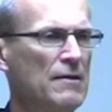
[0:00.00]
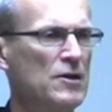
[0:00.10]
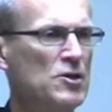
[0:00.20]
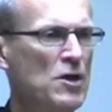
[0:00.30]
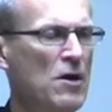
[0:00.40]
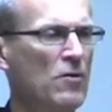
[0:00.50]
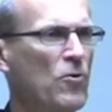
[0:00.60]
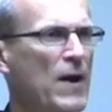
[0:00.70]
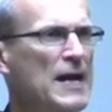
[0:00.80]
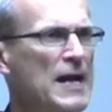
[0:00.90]
he saw a
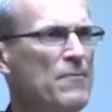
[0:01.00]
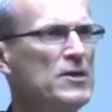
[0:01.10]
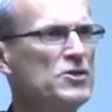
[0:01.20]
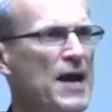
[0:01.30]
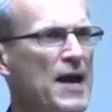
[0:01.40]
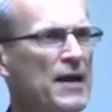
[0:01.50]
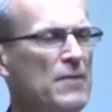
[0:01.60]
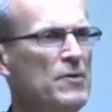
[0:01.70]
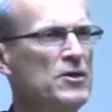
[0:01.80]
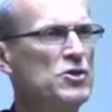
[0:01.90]
great image, and that
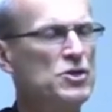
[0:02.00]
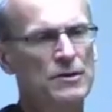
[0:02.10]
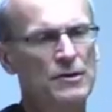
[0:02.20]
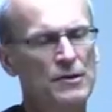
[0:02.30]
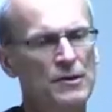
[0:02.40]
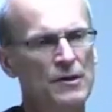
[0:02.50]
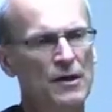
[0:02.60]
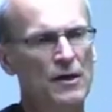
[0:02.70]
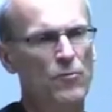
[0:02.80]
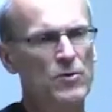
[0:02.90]
image
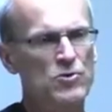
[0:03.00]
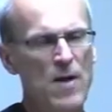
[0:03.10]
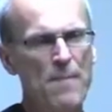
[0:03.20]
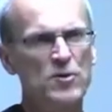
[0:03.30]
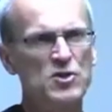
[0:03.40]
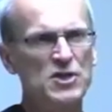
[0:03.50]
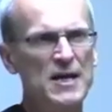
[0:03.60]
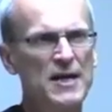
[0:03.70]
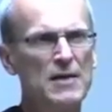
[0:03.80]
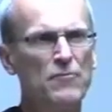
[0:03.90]
uh, was
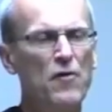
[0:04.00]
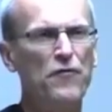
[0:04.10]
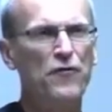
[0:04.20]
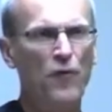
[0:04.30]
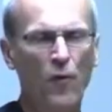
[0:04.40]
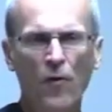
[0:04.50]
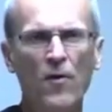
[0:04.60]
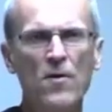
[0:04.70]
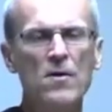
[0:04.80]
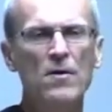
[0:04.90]
representative of
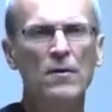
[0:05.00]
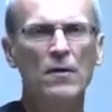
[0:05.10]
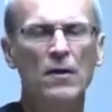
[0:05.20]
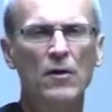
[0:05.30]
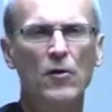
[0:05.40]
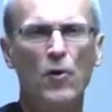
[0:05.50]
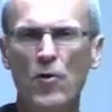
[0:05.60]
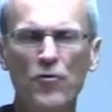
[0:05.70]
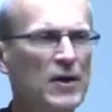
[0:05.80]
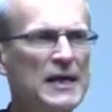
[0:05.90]
four uh,
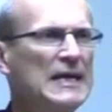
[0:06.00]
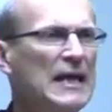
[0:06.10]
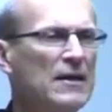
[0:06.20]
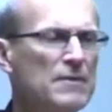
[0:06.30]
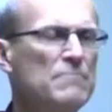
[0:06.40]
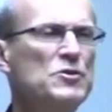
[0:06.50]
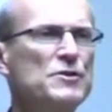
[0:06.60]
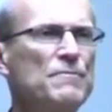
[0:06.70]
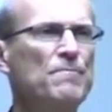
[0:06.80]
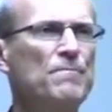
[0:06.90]
earthly kingdoms.
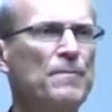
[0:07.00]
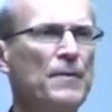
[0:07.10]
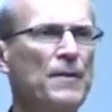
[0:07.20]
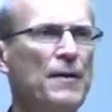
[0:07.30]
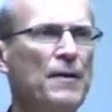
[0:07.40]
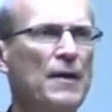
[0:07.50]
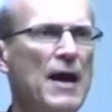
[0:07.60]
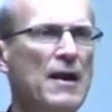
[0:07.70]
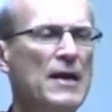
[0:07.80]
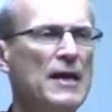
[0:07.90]

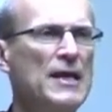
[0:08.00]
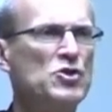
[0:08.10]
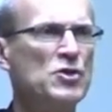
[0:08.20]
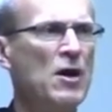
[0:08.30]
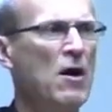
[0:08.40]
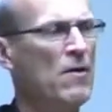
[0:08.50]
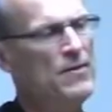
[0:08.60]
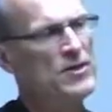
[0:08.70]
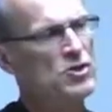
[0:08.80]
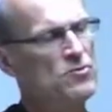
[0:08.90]
And then he saw in
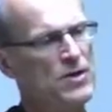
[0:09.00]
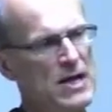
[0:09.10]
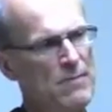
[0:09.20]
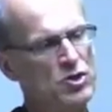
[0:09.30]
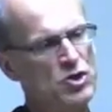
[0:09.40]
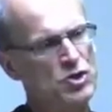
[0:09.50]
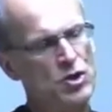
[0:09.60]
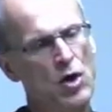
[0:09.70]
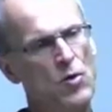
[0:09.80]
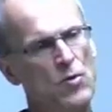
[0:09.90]
this dream a
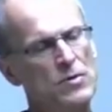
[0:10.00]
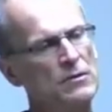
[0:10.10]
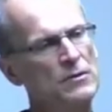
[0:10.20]
stone